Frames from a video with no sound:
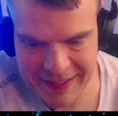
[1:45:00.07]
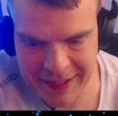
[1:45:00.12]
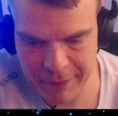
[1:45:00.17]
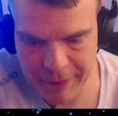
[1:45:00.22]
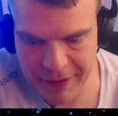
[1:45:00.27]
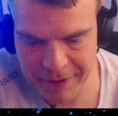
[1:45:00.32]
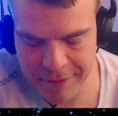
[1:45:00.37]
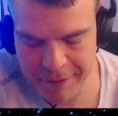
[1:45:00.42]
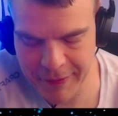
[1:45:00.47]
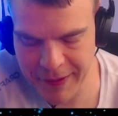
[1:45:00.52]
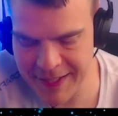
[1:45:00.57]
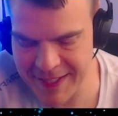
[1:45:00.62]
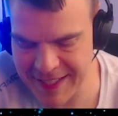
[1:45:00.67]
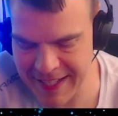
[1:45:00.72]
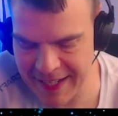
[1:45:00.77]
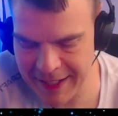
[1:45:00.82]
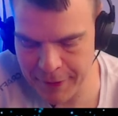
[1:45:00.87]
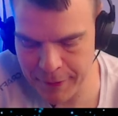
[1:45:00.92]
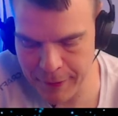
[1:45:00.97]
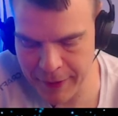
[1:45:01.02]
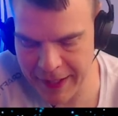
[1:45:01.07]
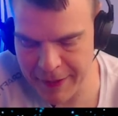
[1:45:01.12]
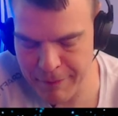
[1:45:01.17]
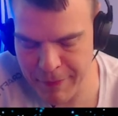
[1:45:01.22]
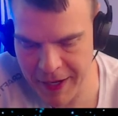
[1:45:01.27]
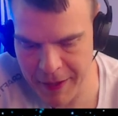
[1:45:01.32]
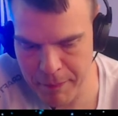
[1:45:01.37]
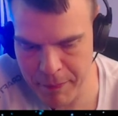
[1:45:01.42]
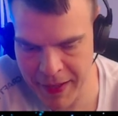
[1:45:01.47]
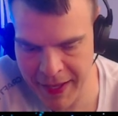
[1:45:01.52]
reference and you look at
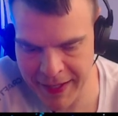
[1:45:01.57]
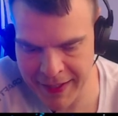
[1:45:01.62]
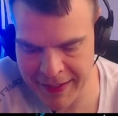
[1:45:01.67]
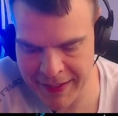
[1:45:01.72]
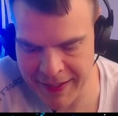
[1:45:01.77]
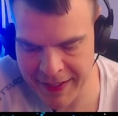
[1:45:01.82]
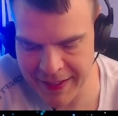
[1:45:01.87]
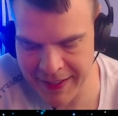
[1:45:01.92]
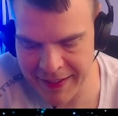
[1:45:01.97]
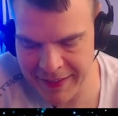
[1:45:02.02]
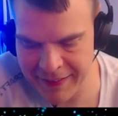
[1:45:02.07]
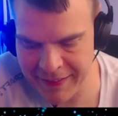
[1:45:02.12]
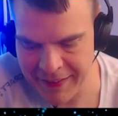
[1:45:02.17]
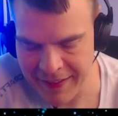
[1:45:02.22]
my painting,